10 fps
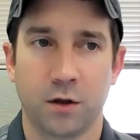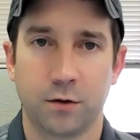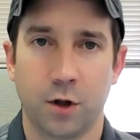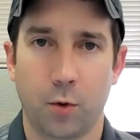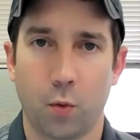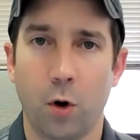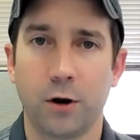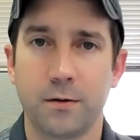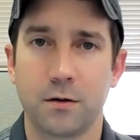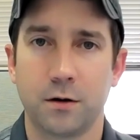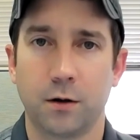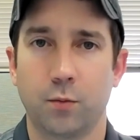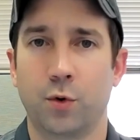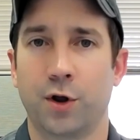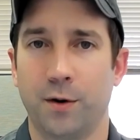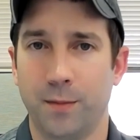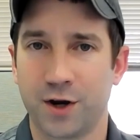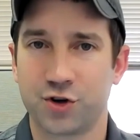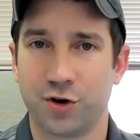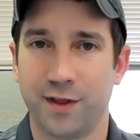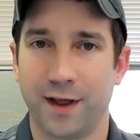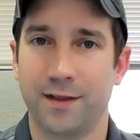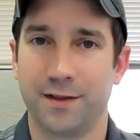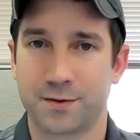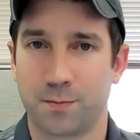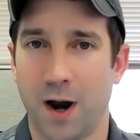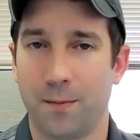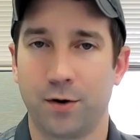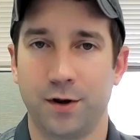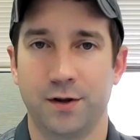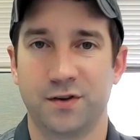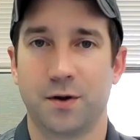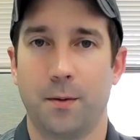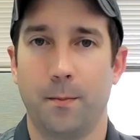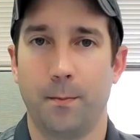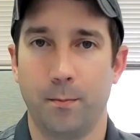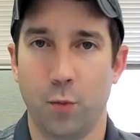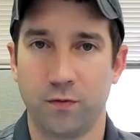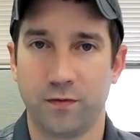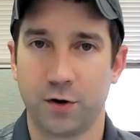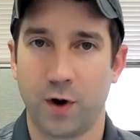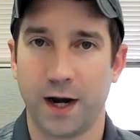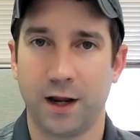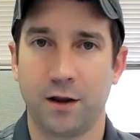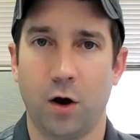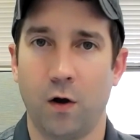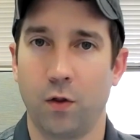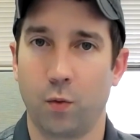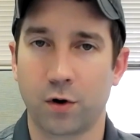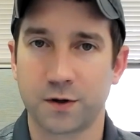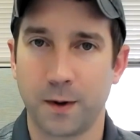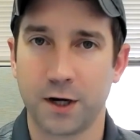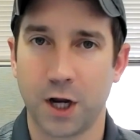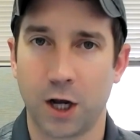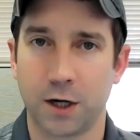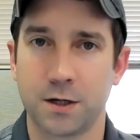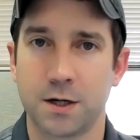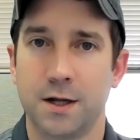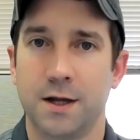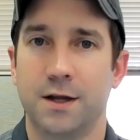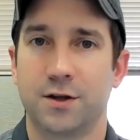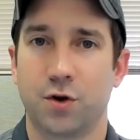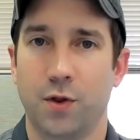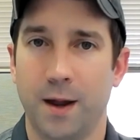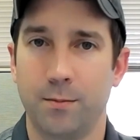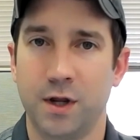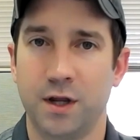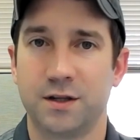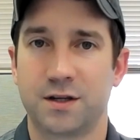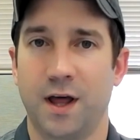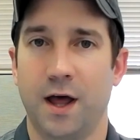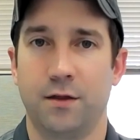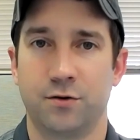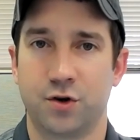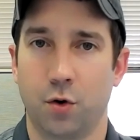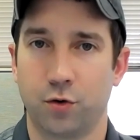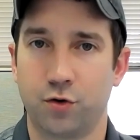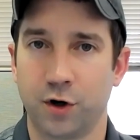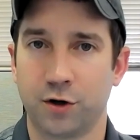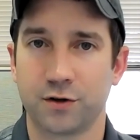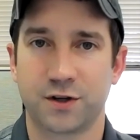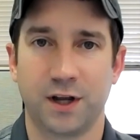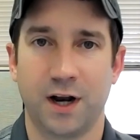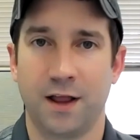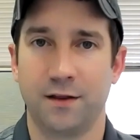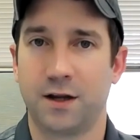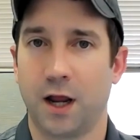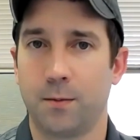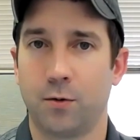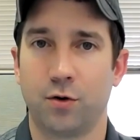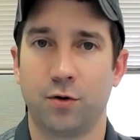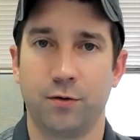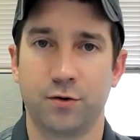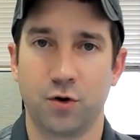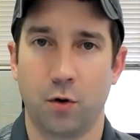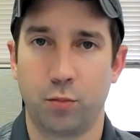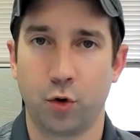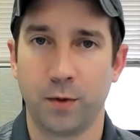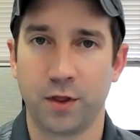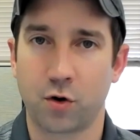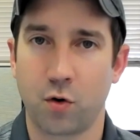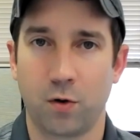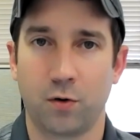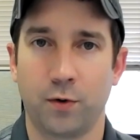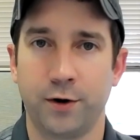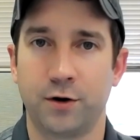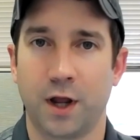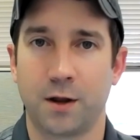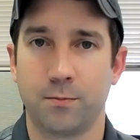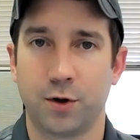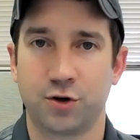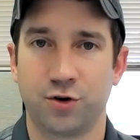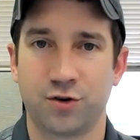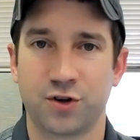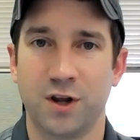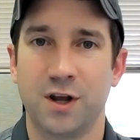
Number one, we're going to make sure that this property is move-in ready. All the work's been done. So that means that there's no drill sitting on the table. There's no broom in the corner when you're taking pictures.